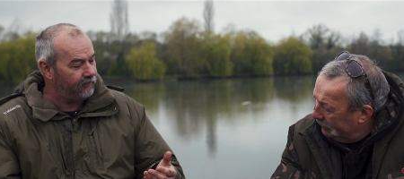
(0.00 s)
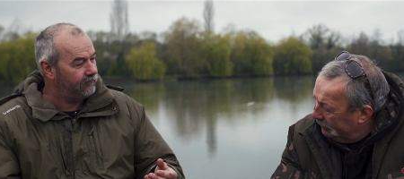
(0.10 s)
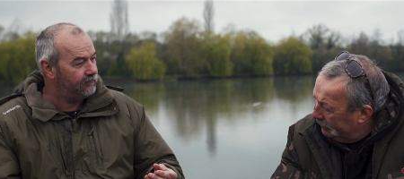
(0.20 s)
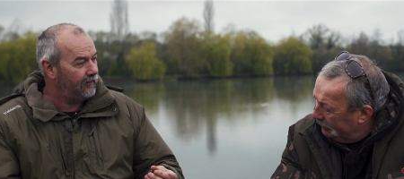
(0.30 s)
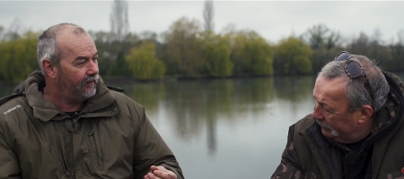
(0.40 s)

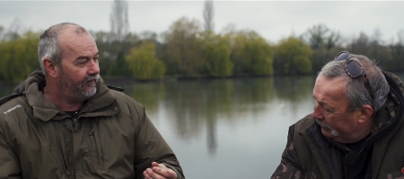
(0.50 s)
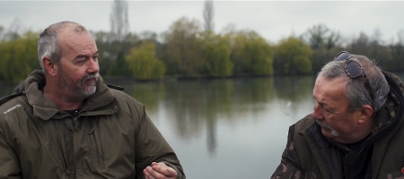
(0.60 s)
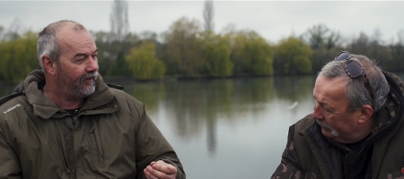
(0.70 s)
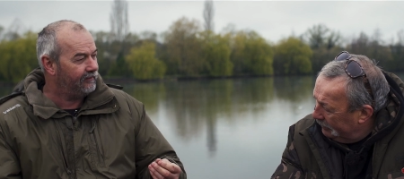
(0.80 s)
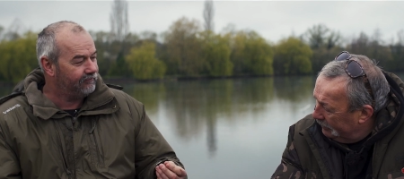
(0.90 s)
Speaker 1: on,
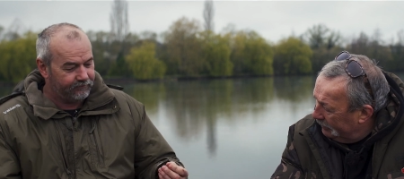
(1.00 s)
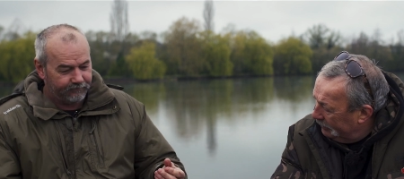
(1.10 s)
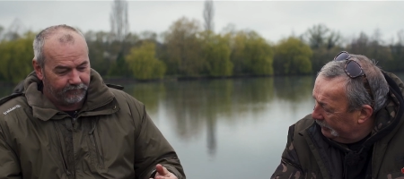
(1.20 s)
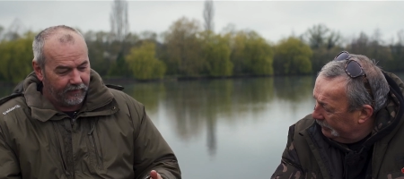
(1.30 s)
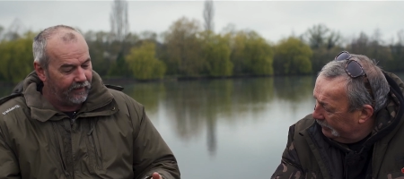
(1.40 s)
if I
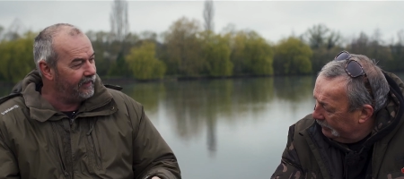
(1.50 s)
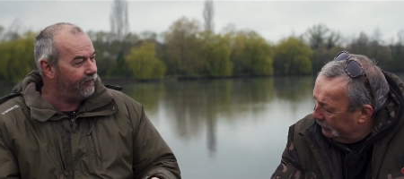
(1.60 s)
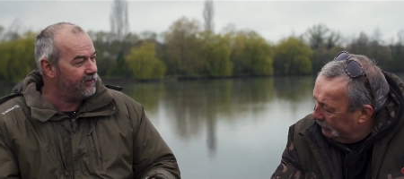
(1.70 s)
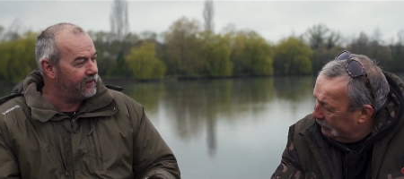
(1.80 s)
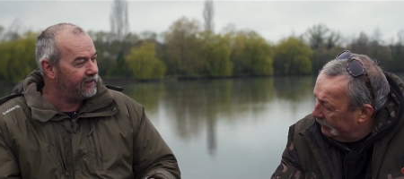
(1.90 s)
uh,
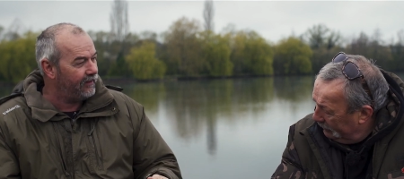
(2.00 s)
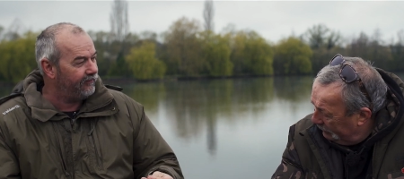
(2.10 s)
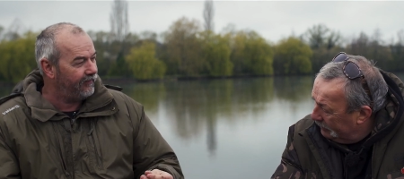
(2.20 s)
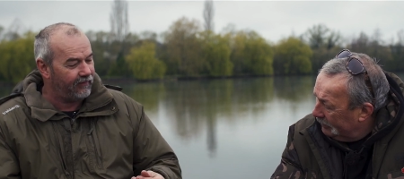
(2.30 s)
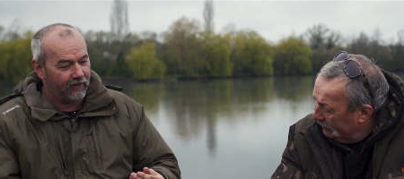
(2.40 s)
damage
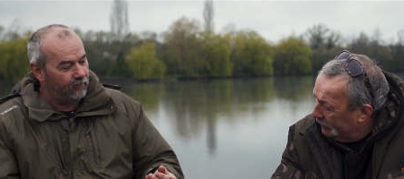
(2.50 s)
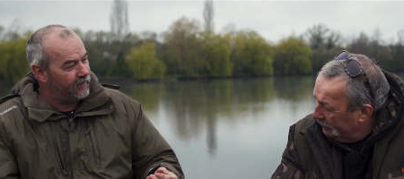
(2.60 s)
myself, if I cut